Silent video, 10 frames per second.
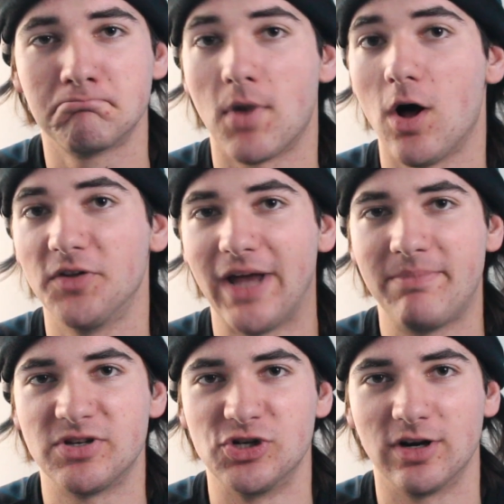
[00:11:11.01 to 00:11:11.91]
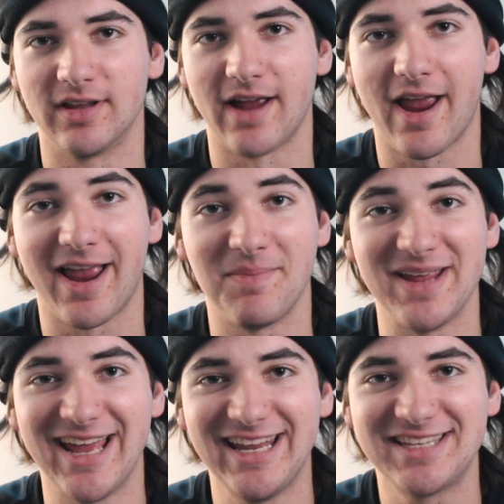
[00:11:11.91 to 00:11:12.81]
All types of journaling. It can
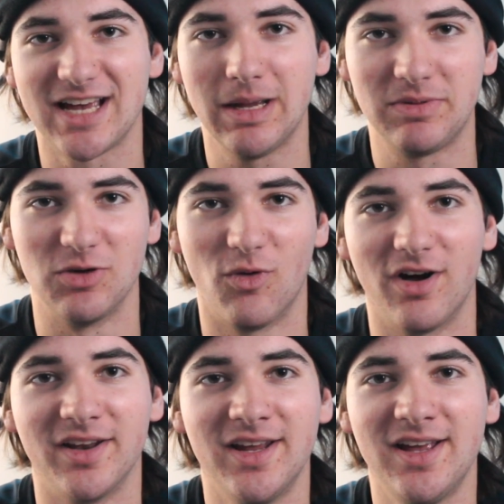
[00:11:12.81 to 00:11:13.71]
be any type you want.